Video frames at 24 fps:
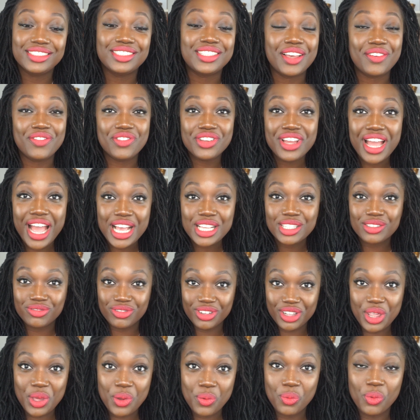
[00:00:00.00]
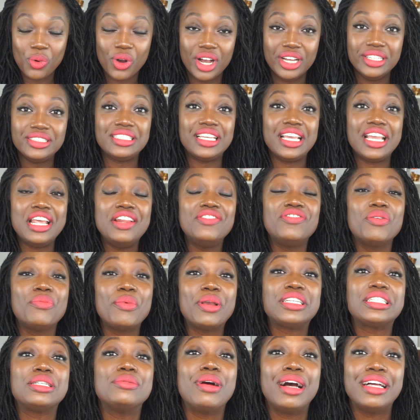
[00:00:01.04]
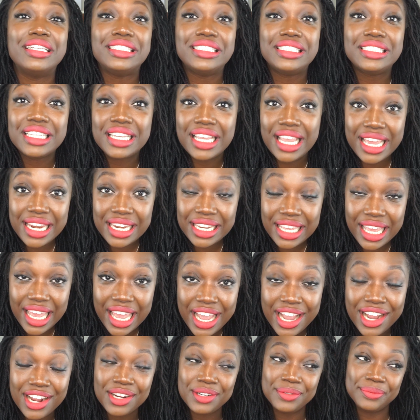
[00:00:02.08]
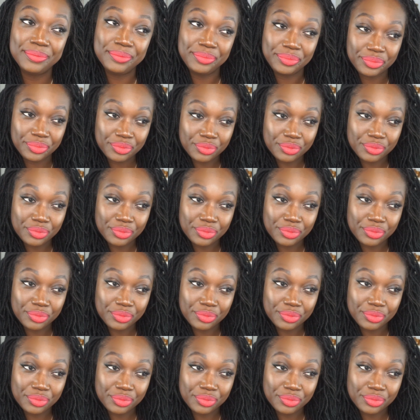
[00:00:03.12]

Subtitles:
So if you guys really want information about skincare